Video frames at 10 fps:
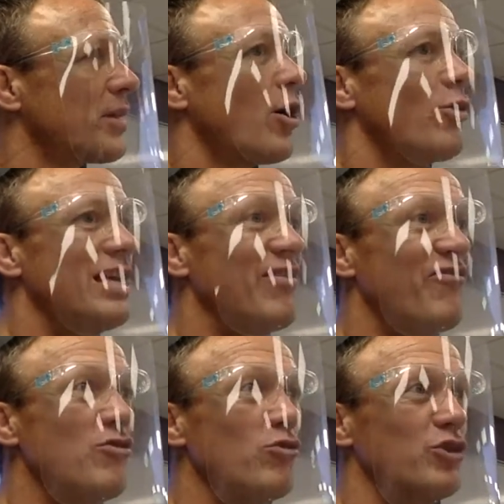
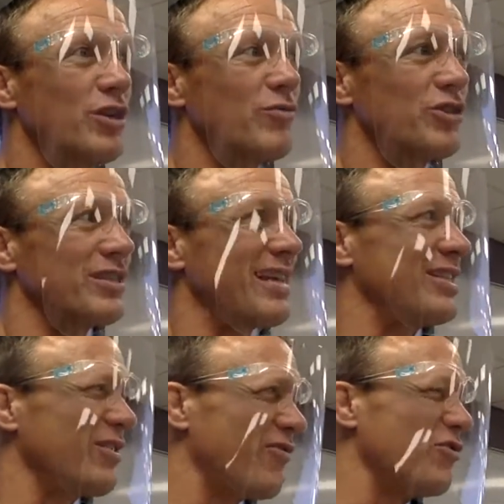Effusion, which is like
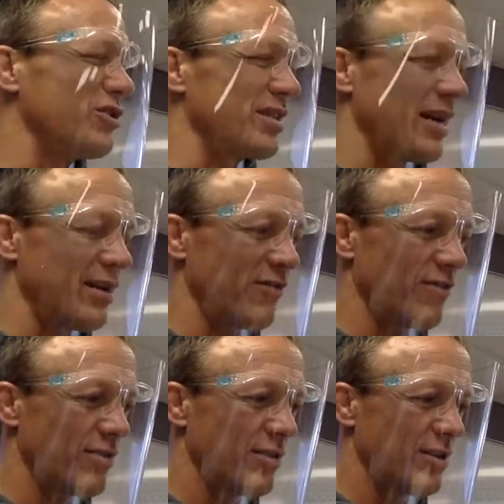diffusion kind of.
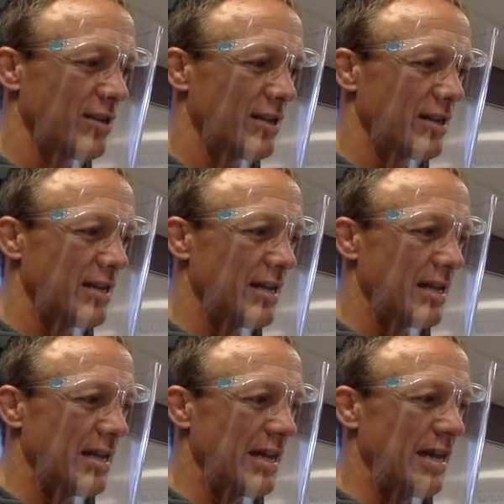
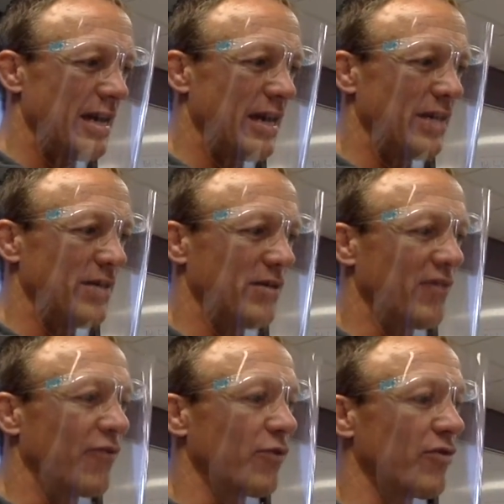And then the
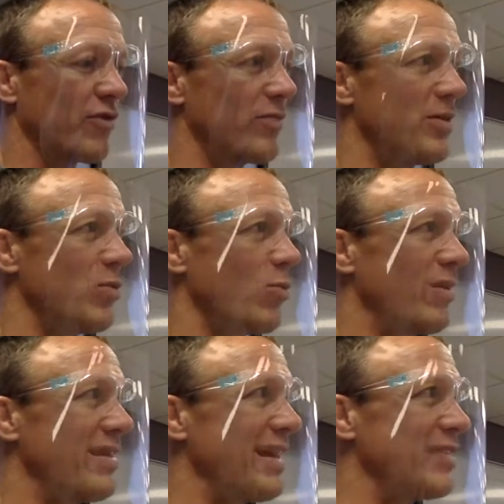fourth thing would be when the
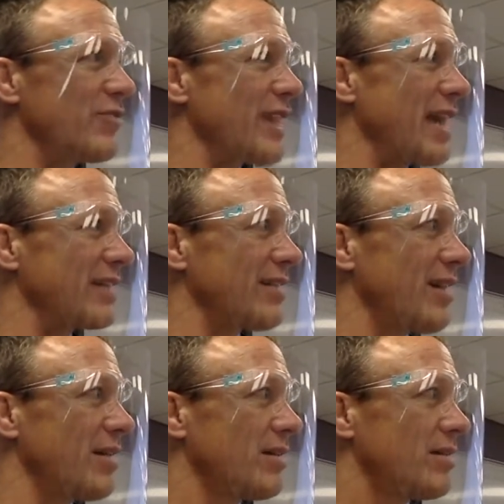ideal gas law,
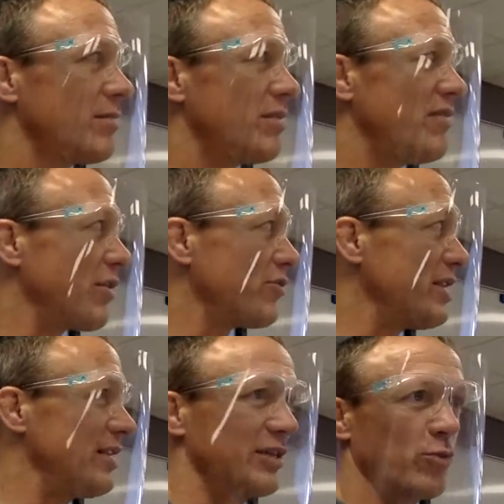PV/nRT,
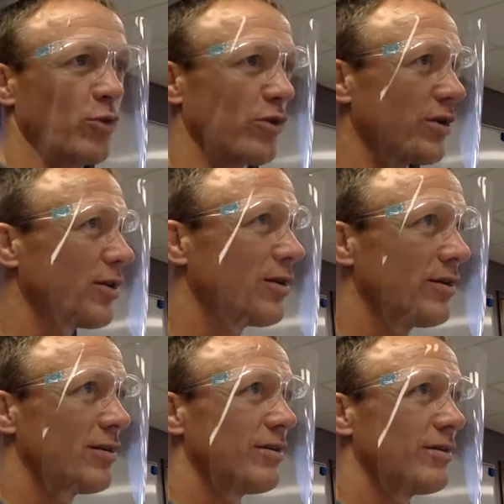doesn't work.
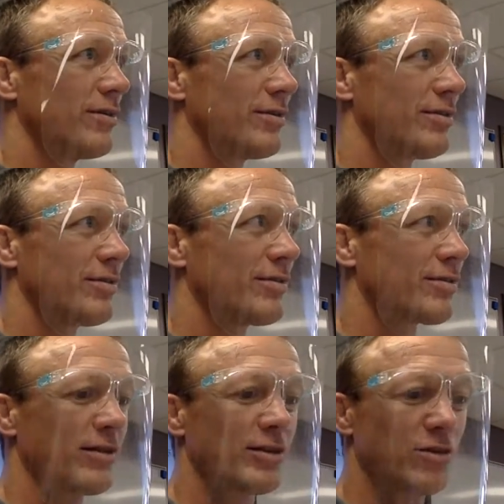
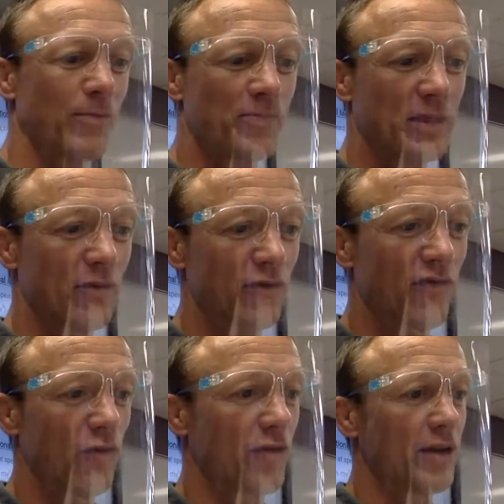Okay, so those
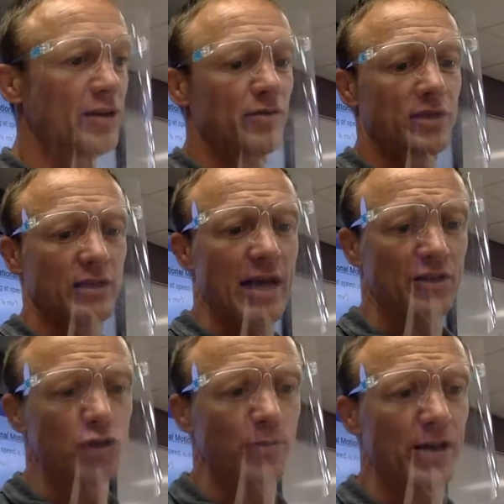four things. So it's the last
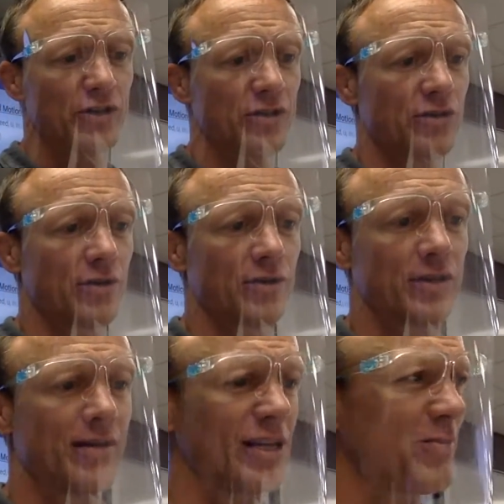2 pages of your notes there. I
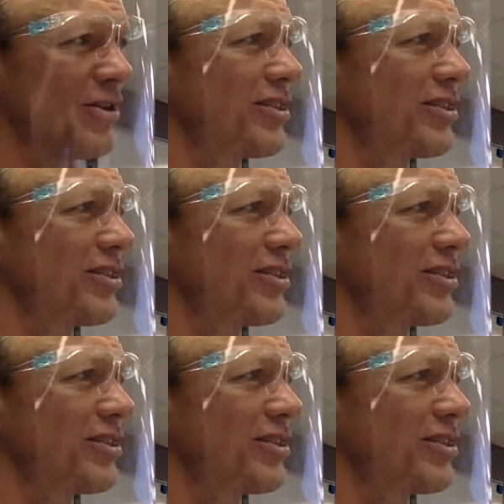think it's page